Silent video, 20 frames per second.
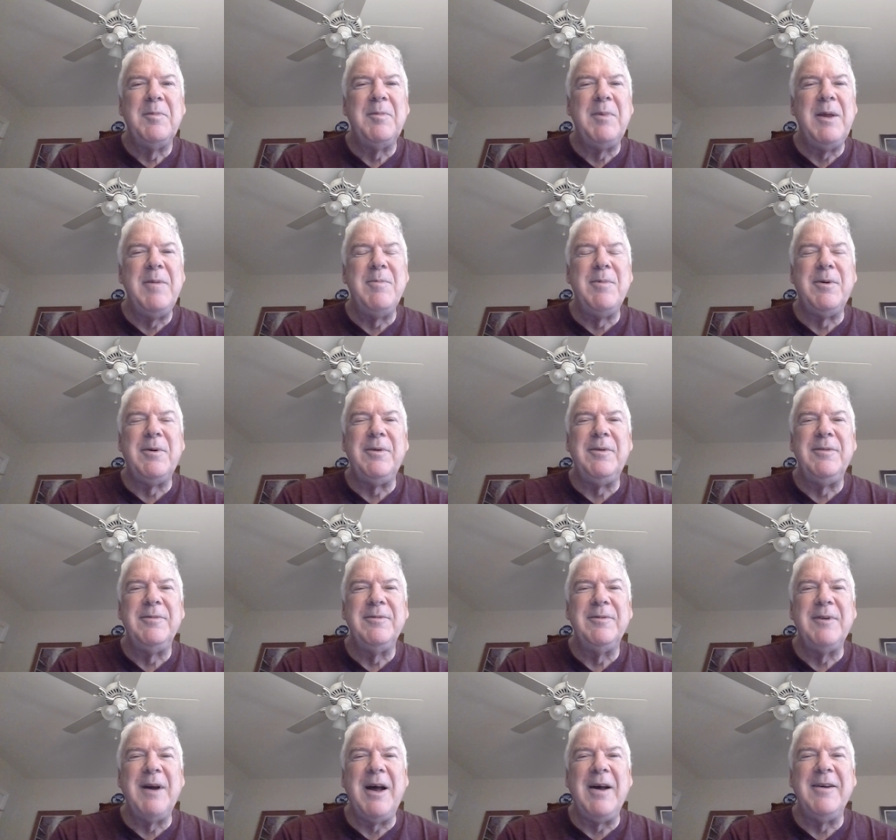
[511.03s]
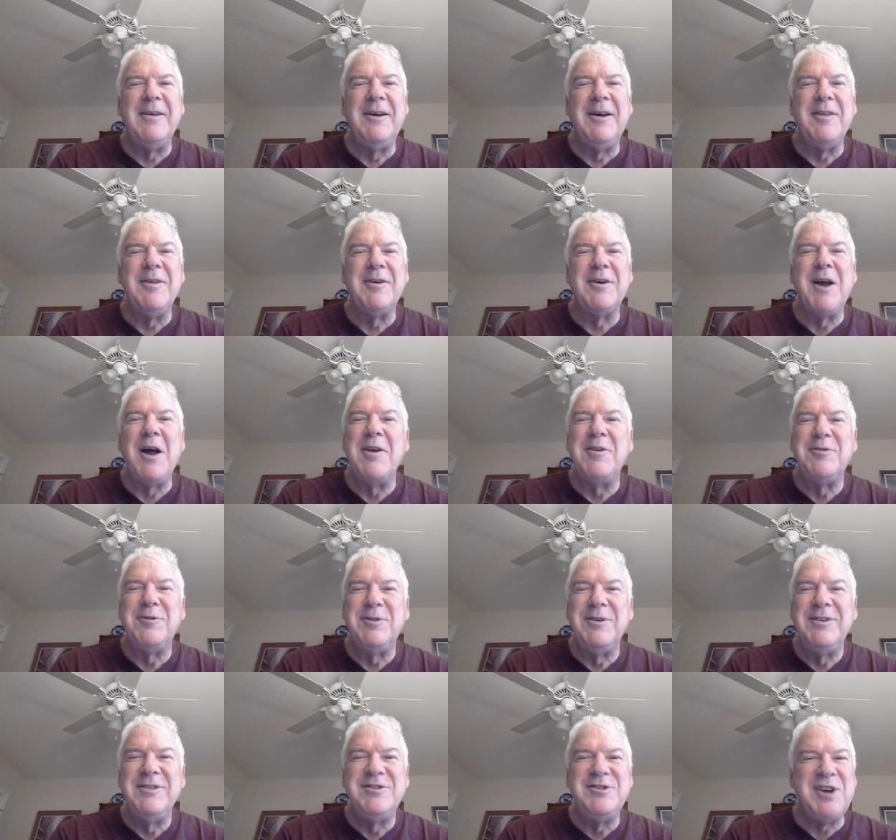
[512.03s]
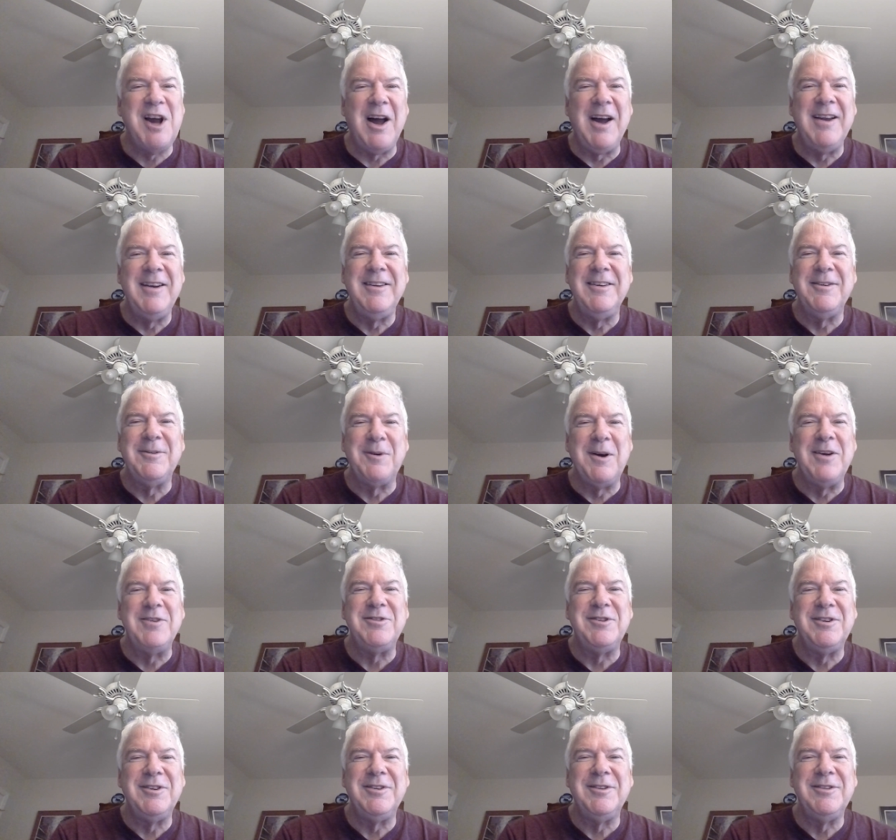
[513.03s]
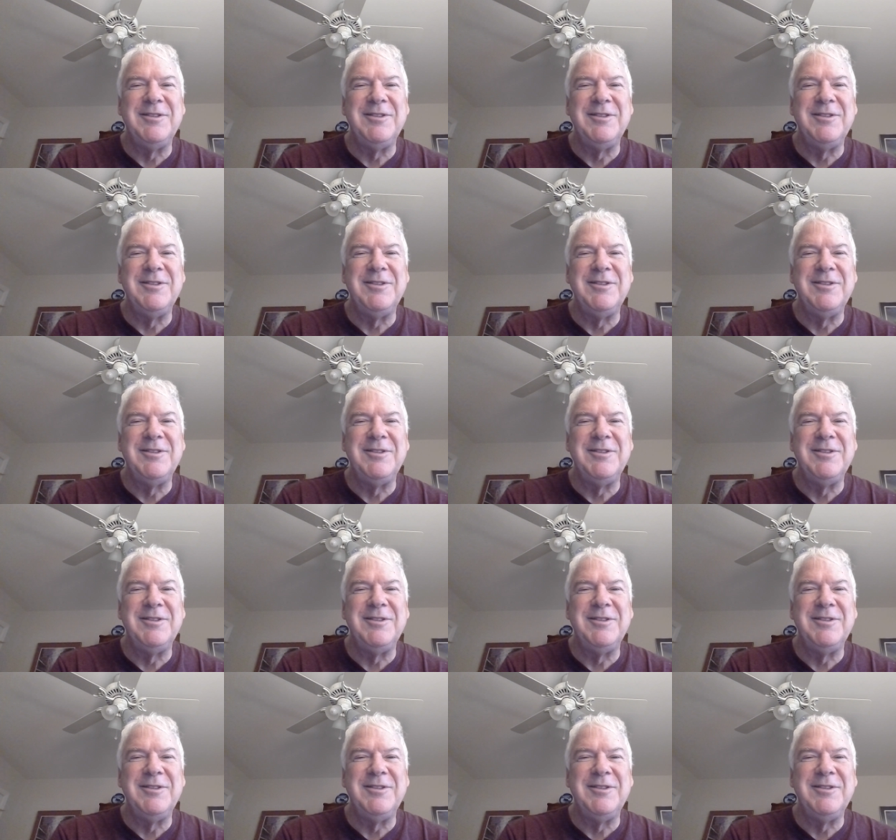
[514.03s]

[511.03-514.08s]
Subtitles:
People, other countries, China, Russia,